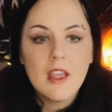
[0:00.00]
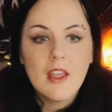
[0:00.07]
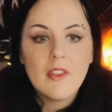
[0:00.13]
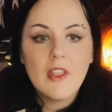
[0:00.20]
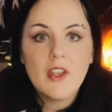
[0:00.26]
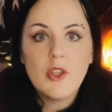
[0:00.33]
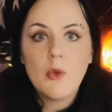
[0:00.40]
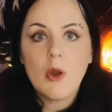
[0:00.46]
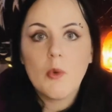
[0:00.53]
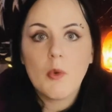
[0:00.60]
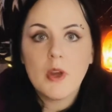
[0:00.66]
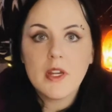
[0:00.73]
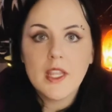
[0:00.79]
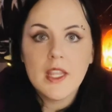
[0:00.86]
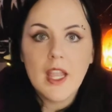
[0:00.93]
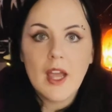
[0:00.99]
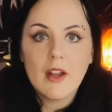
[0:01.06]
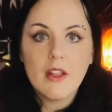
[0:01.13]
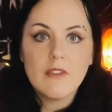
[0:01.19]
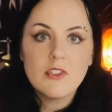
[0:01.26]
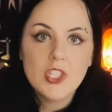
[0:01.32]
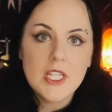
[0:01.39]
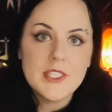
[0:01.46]
then you are working out
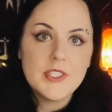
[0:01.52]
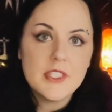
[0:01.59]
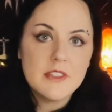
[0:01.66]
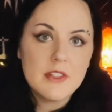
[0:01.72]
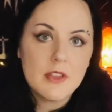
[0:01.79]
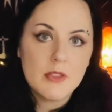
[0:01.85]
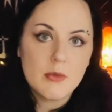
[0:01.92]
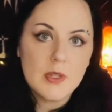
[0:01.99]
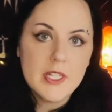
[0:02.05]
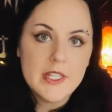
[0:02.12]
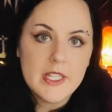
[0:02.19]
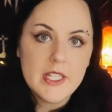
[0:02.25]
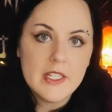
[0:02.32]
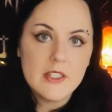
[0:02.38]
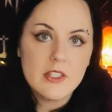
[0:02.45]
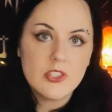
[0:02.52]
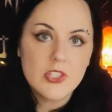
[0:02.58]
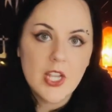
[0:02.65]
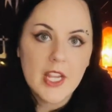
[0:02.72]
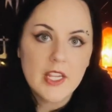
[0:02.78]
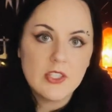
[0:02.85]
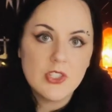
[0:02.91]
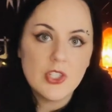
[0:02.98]
of changing the 3D to
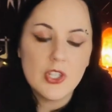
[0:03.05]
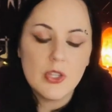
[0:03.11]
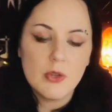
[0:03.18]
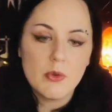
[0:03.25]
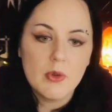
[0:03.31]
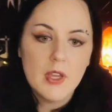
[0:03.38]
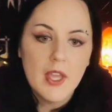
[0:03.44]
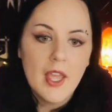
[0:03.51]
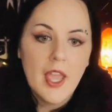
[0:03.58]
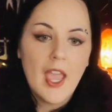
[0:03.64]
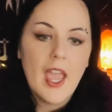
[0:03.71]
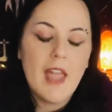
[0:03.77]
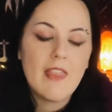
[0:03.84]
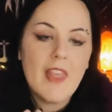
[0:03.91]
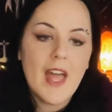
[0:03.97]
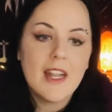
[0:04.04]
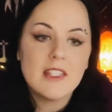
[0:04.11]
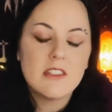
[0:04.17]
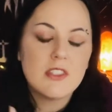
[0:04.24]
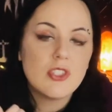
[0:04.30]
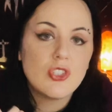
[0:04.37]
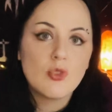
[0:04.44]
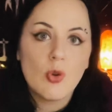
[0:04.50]
change you. And that
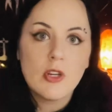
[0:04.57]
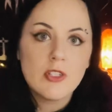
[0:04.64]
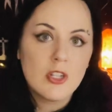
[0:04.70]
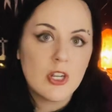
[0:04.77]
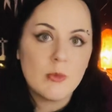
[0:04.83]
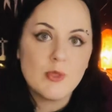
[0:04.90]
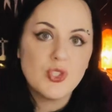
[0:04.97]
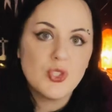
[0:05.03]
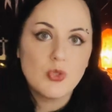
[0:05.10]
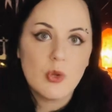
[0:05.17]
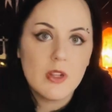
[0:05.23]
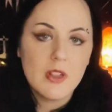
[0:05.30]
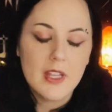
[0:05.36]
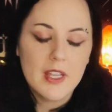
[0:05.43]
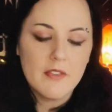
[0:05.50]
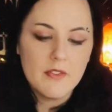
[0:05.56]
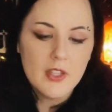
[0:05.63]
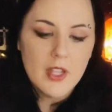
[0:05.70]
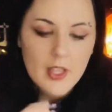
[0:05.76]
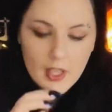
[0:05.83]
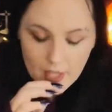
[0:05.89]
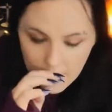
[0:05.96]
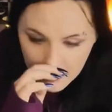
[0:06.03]
is short term, it's short lived.
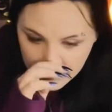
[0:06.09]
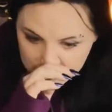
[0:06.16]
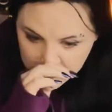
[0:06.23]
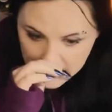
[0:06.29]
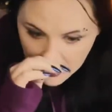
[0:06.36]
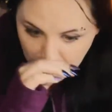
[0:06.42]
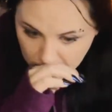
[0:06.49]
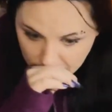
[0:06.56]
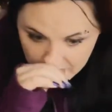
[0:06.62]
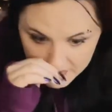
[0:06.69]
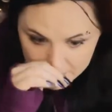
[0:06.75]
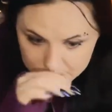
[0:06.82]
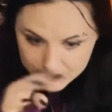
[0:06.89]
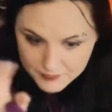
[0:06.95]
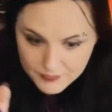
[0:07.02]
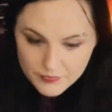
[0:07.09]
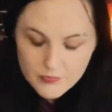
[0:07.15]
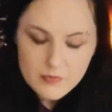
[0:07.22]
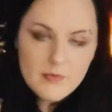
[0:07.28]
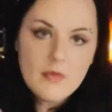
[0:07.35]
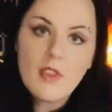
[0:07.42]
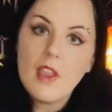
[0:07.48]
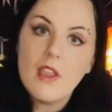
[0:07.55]

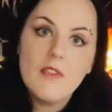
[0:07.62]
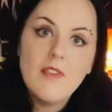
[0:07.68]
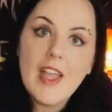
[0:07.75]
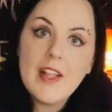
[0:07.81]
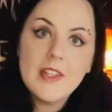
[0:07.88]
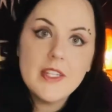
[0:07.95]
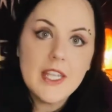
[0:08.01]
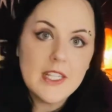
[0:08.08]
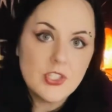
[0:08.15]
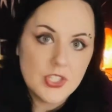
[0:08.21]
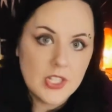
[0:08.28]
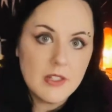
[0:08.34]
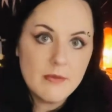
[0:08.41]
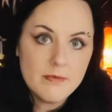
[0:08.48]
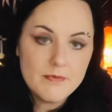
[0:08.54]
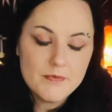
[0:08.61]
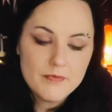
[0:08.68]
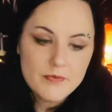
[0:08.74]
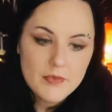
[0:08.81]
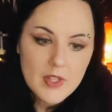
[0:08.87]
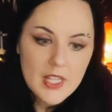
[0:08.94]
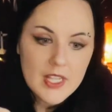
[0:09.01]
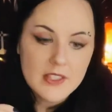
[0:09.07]
Self-validation
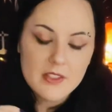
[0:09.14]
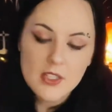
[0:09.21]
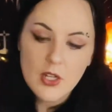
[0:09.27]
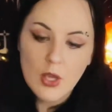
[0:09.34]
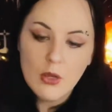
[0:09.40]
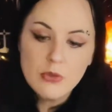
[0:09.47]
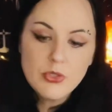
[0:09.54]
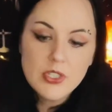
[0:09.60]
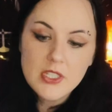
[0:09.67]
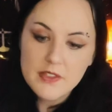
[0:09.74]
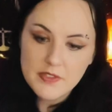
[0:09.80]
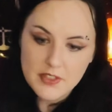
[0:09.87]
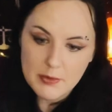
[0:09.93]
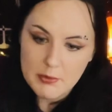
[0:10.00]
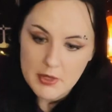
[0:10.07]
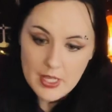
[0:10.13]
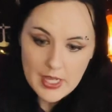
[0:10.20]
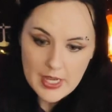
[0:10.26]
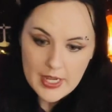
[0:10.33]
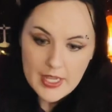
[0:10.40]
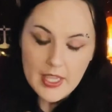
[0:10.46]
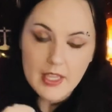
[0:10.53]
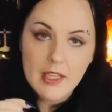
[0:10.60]
is an ocean of
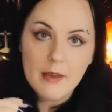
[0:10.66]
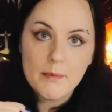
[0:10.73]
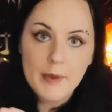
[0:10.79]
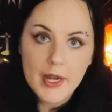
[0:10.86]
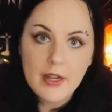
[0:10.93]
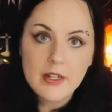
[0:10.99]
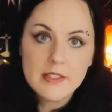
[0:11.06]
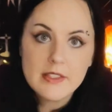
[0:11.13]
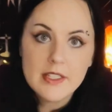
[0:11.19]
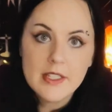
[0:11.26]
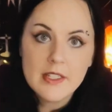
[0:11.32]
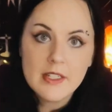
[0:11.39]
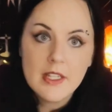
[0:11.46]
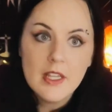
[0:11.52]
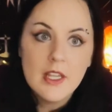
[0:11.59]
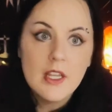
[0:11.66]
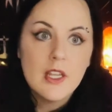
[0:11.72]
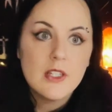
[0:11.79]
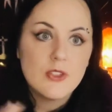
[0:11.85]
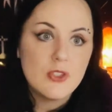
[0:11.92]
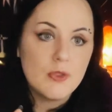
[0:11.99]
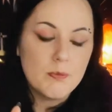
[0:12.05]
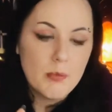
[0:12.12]
supply in comparison
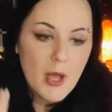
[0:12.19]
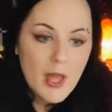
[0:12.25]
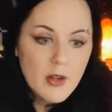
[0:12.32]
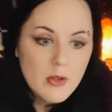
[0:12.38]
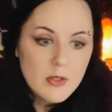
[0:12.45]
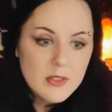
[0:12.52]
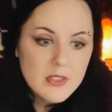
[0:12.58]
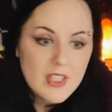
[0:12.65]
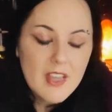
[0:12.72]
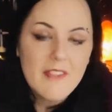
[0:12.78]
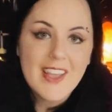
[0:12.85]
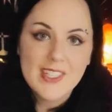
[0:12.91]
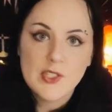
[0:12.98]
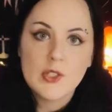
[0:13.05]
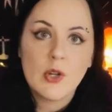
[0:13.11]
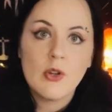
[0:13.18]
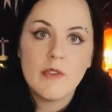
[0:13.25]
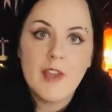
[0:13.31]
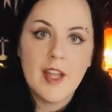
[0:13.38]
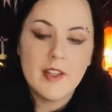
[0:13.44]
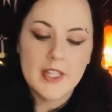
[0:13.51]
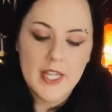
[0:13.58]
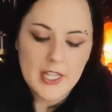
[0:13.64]
to puddles of external
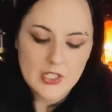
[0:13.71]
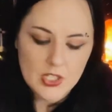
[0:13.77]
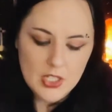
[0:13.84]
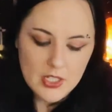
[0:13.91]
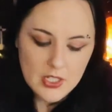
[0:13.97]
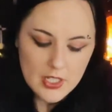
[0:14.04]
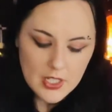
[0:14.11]
validation.